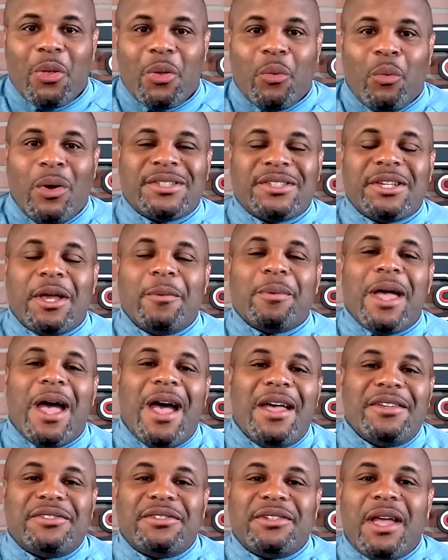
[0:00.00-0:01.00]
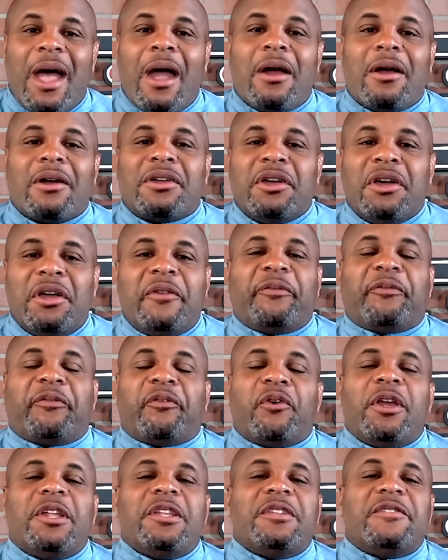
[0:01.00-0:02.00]
What's up, guys? Our good
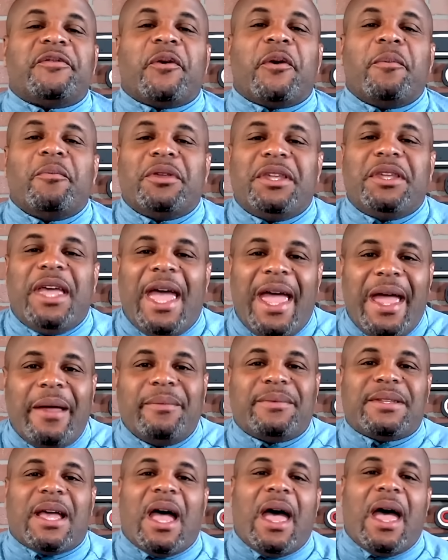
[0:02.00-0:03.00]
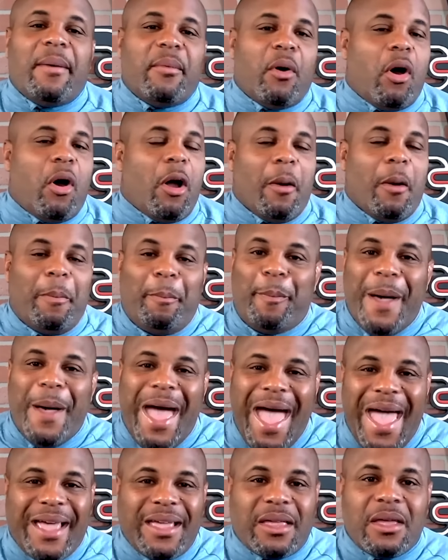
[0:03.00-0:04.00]
friends from Game Time are
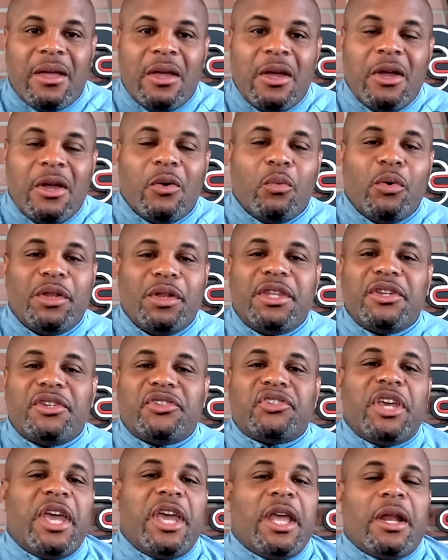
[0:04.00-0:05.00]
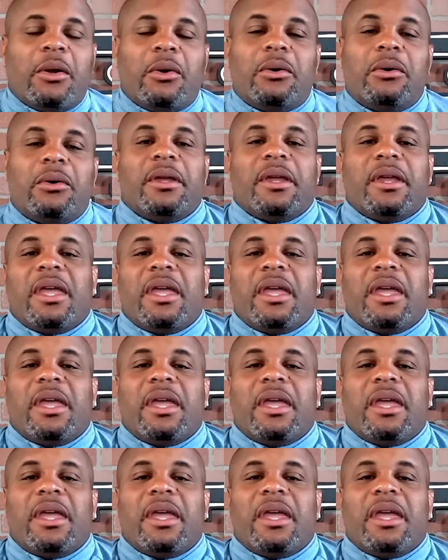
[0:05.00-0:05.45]
back with the channel,